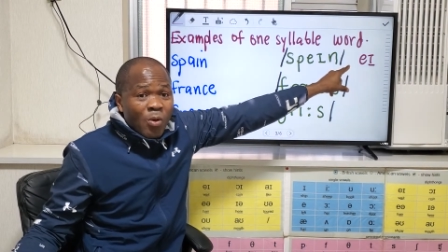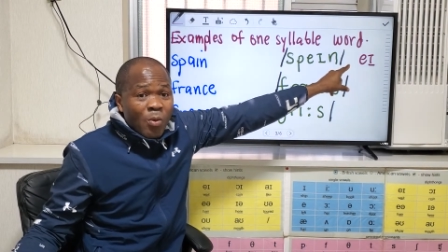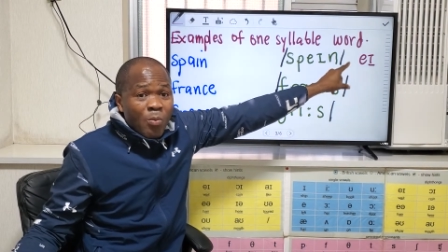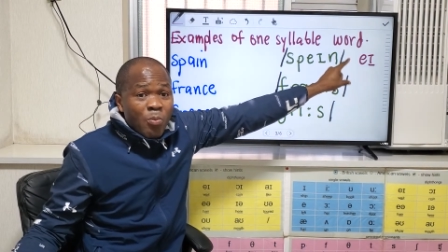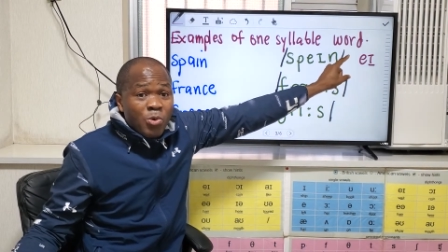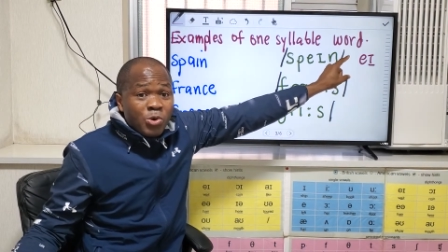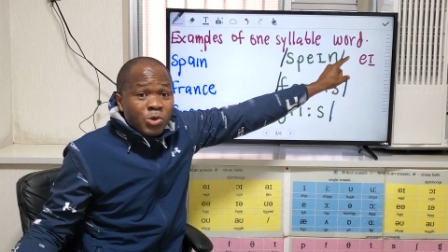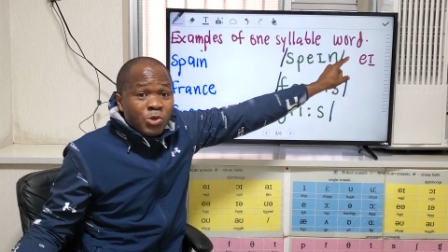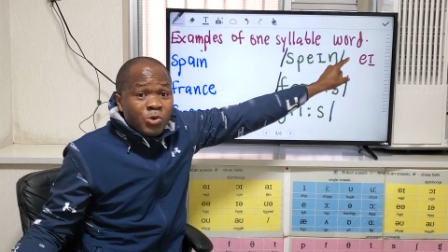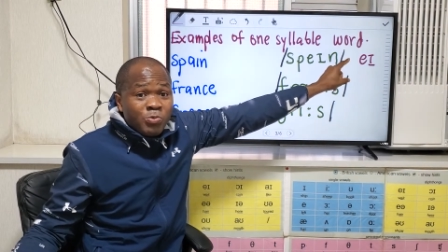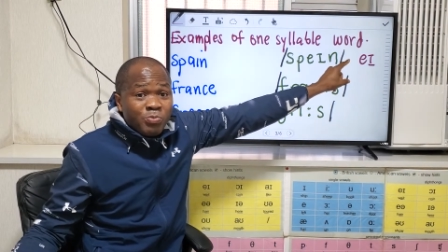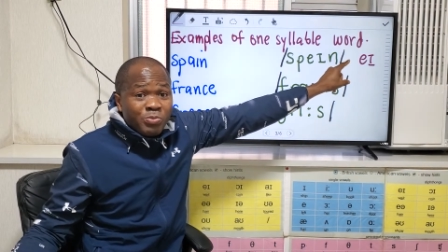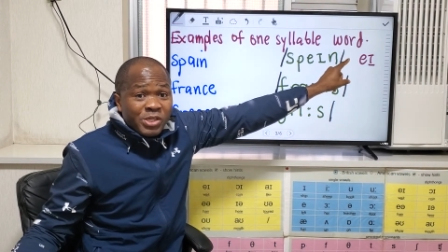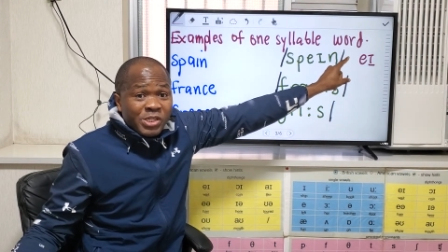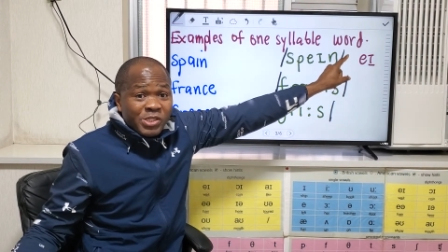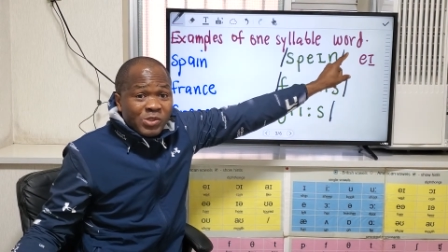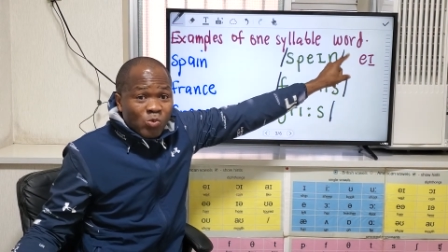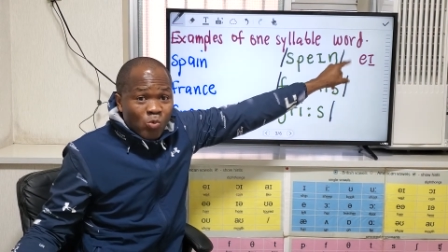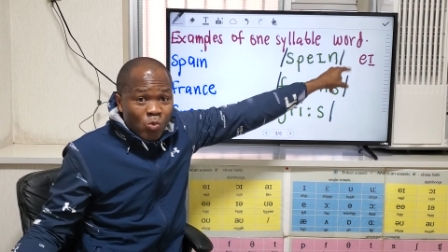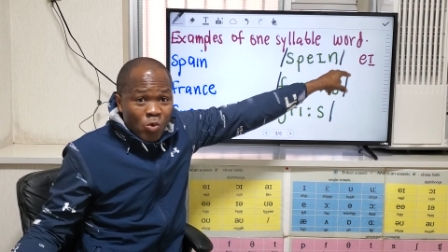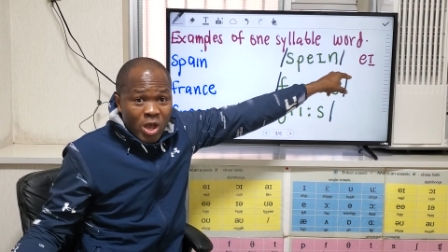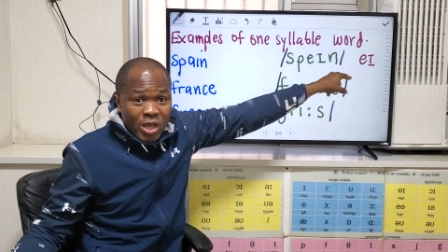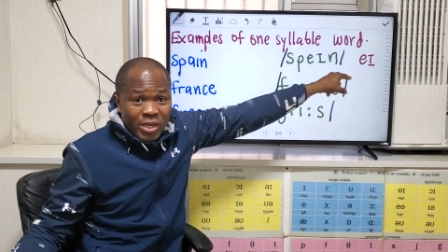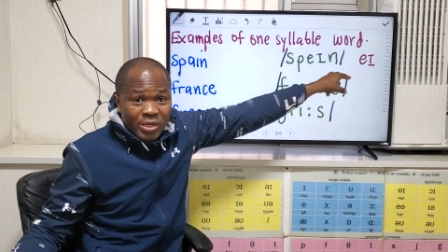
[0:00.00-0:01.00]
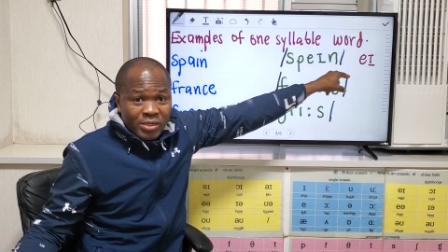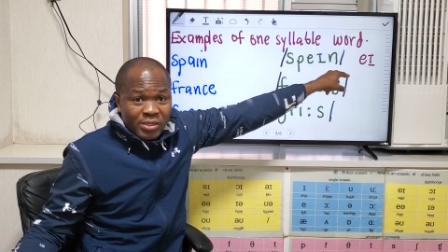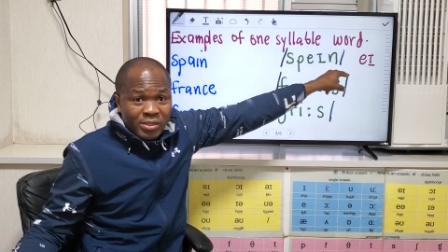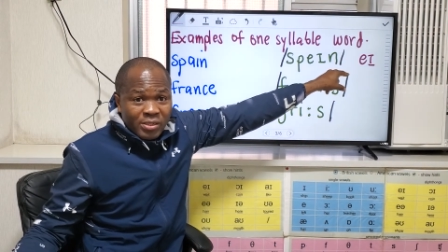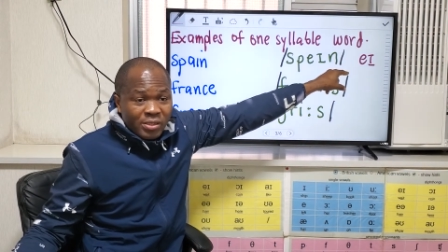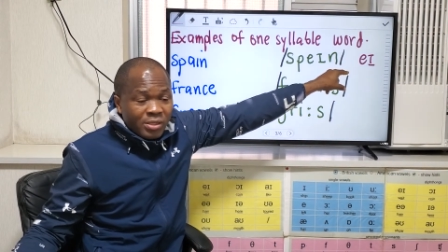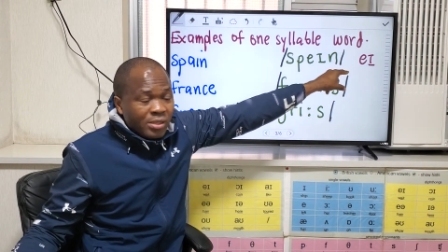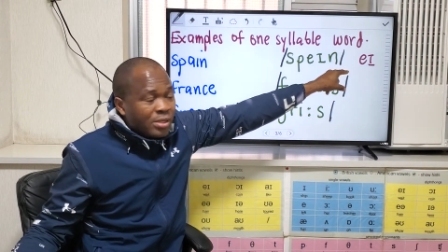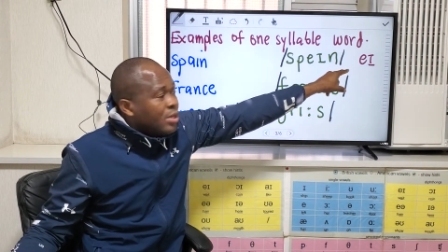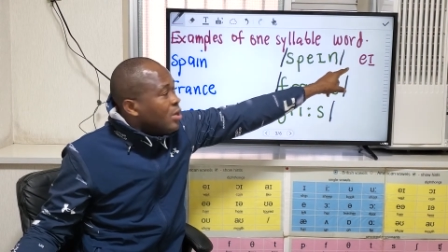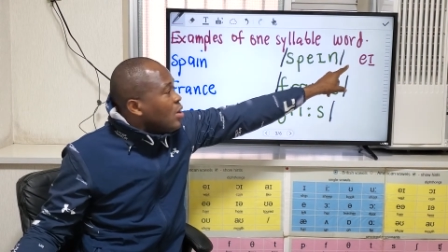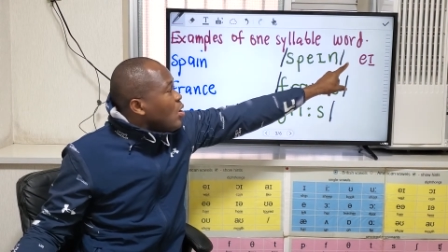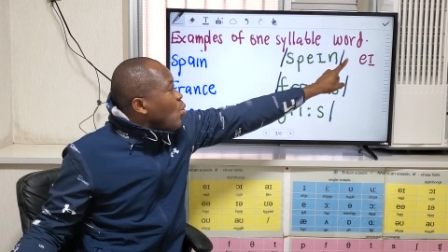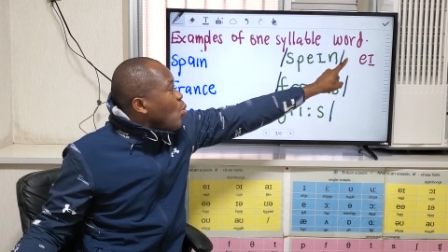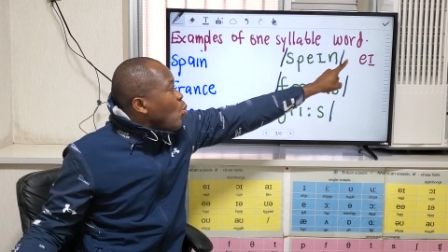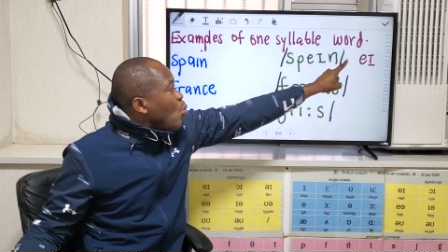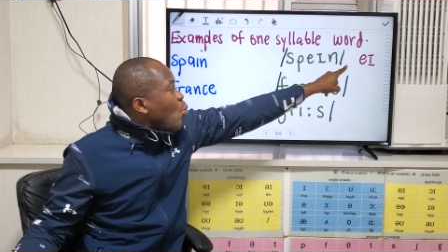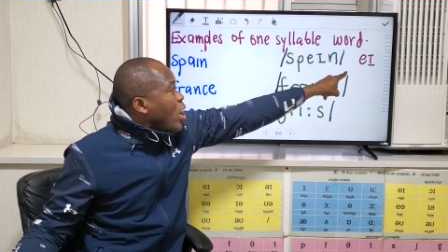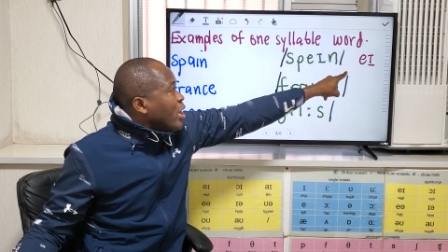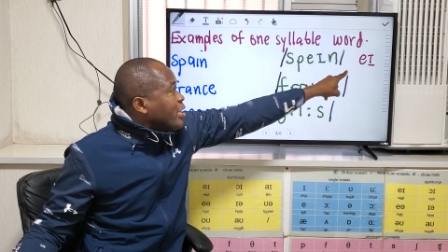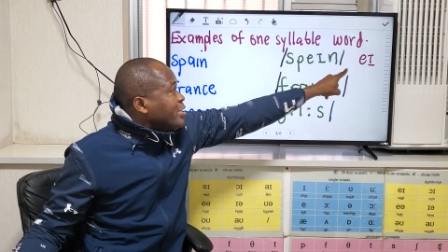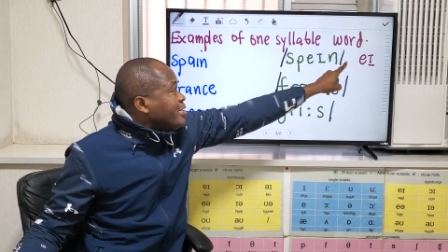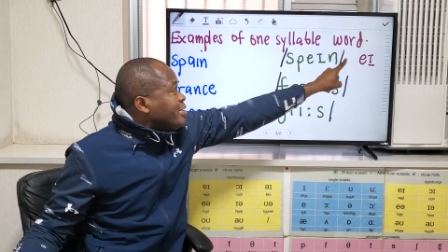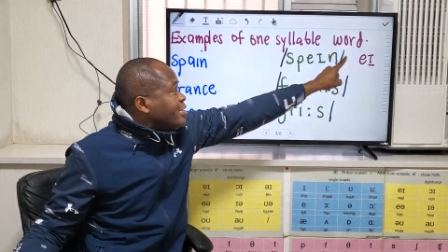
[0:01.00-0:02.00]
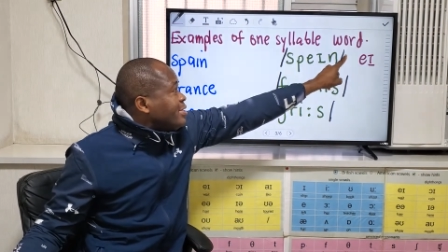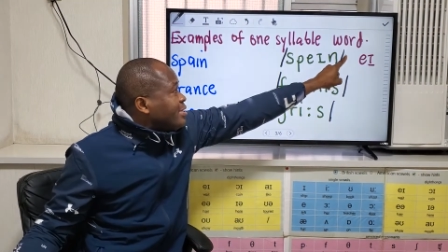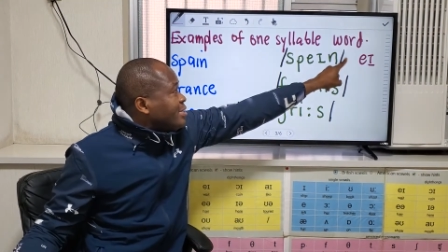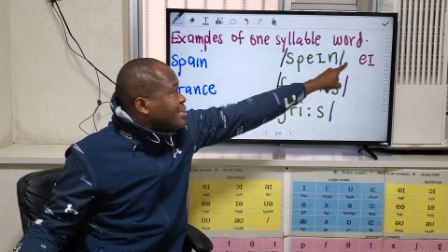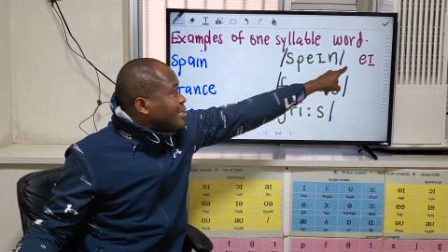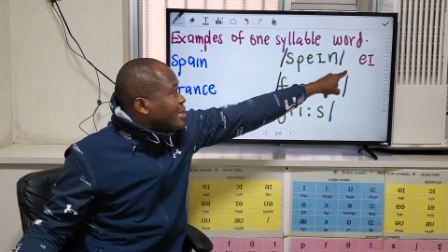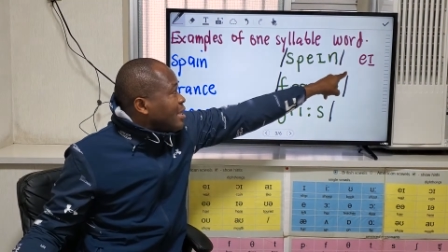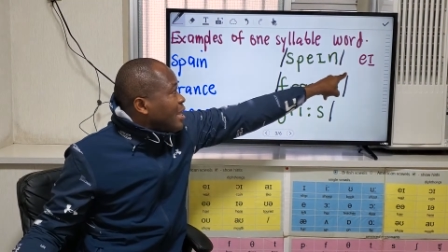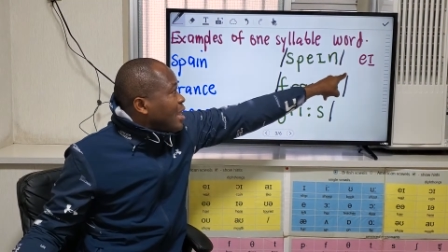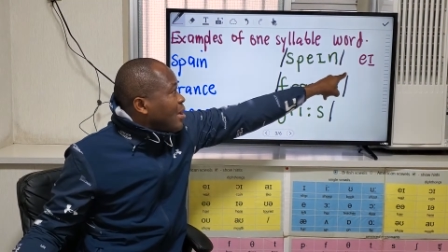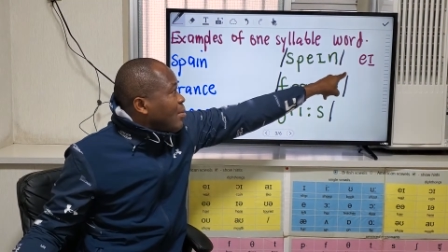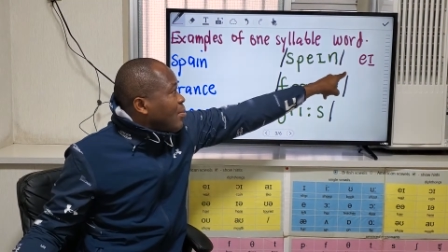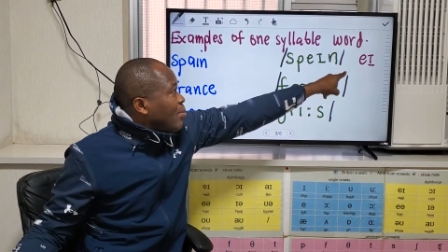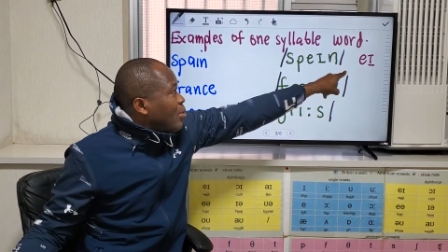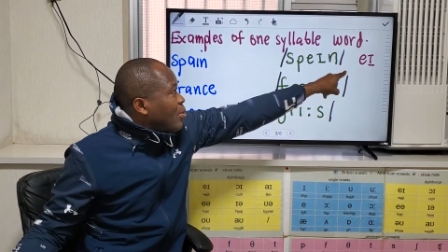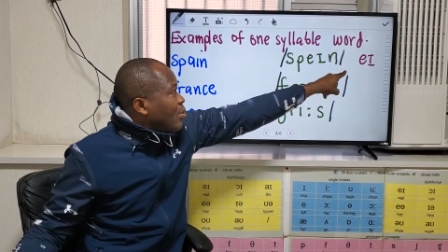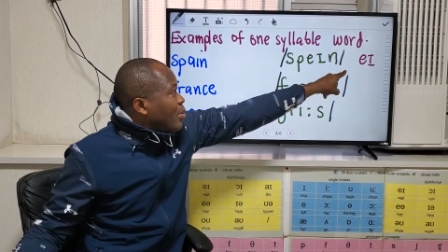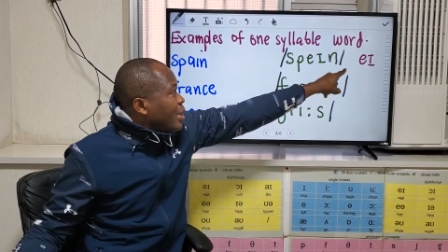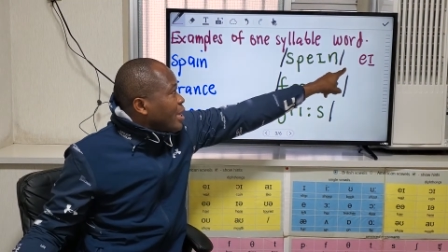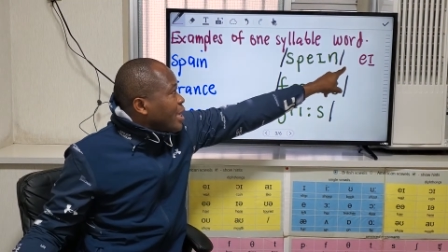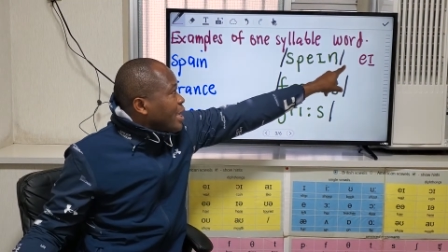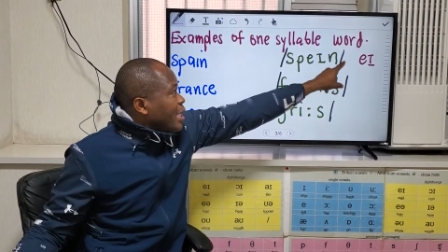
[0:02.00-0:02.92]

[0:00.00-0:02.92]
Mono means one. One syllable.